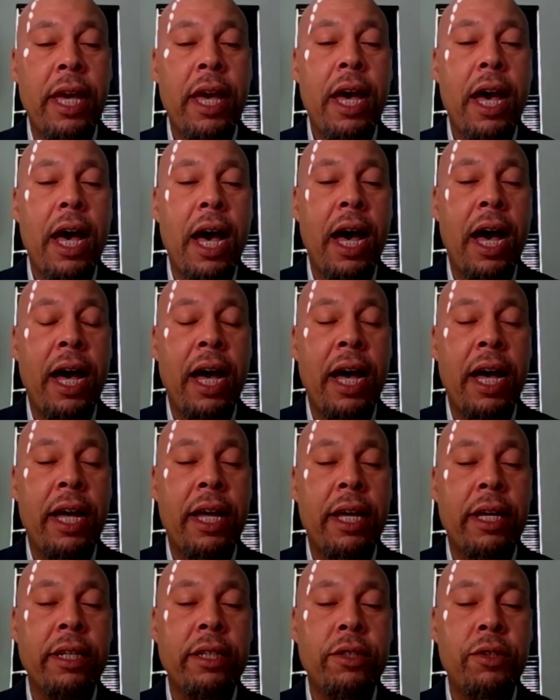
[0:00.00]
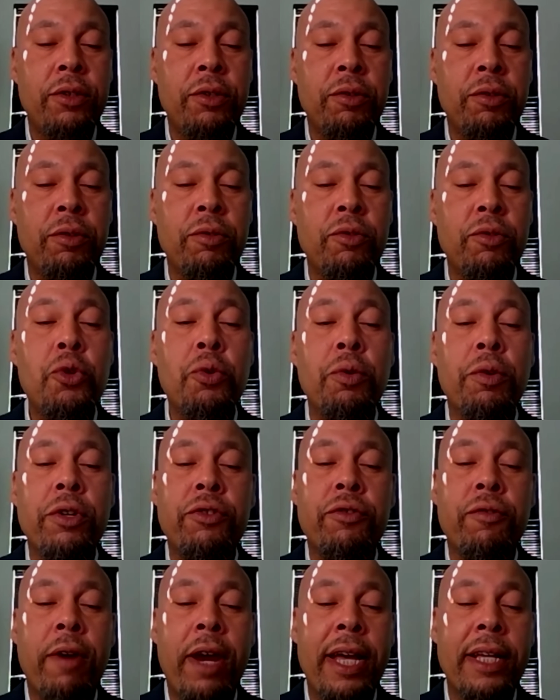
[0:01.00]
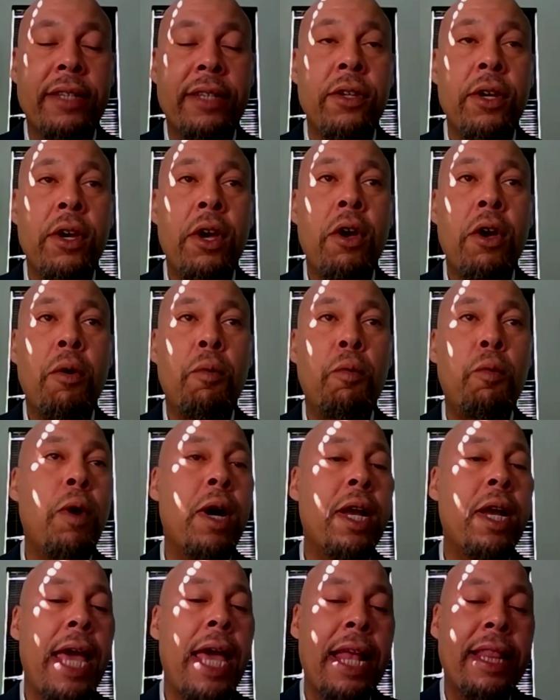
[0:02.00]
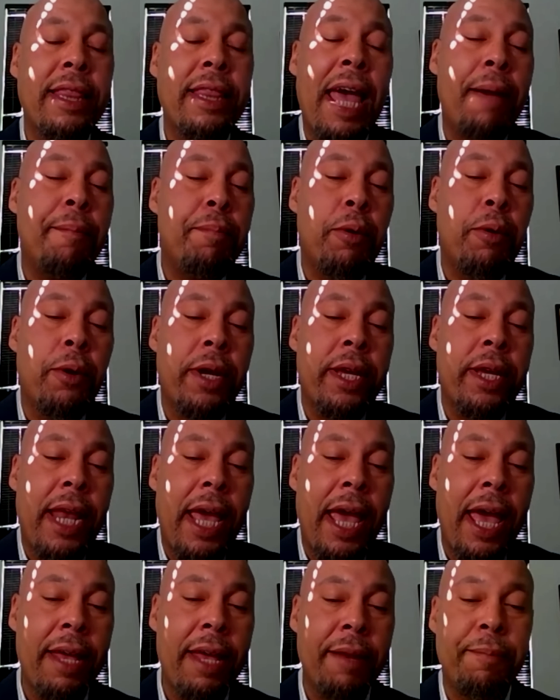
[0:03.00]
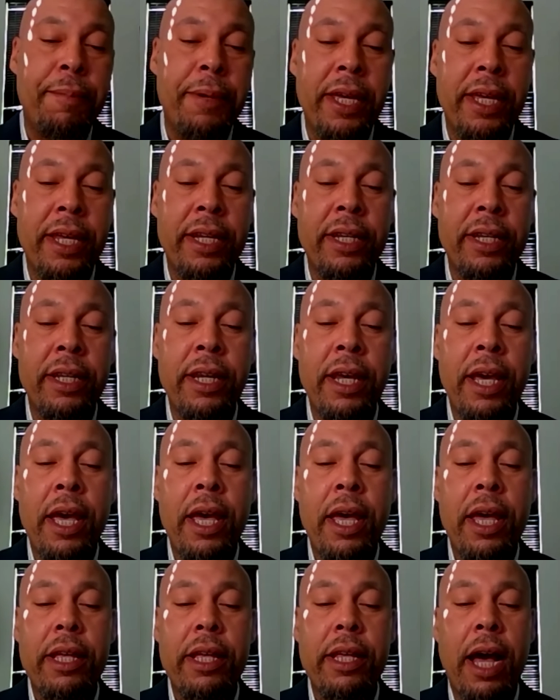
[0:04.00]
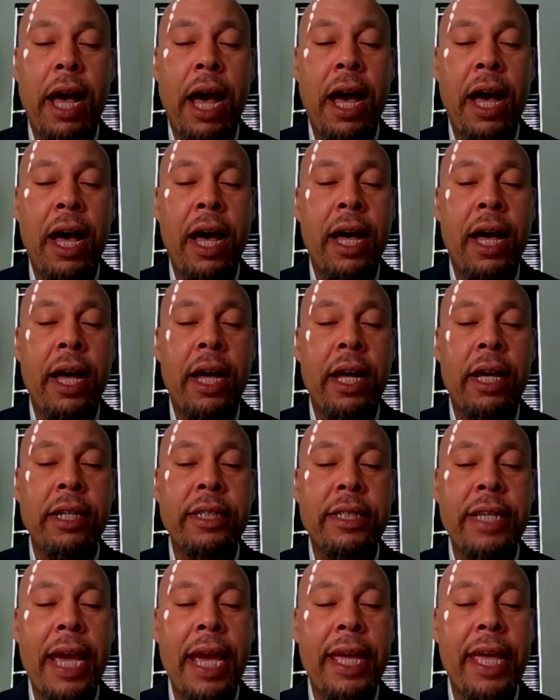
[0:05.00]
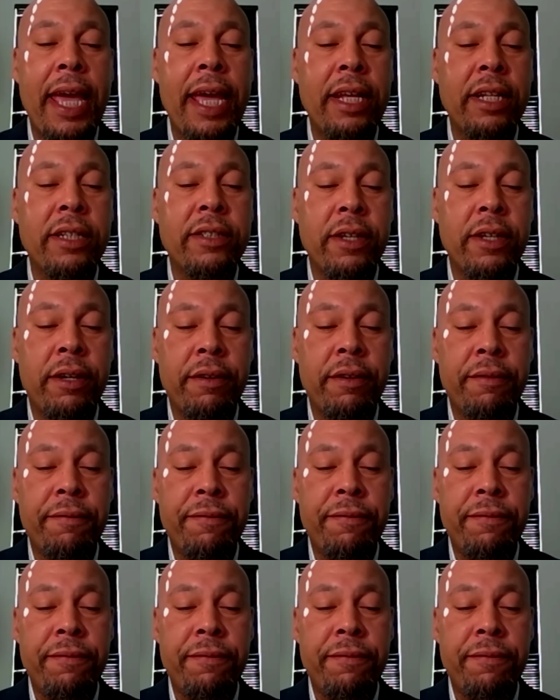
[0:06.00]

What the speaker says: to address what at that point had been decades of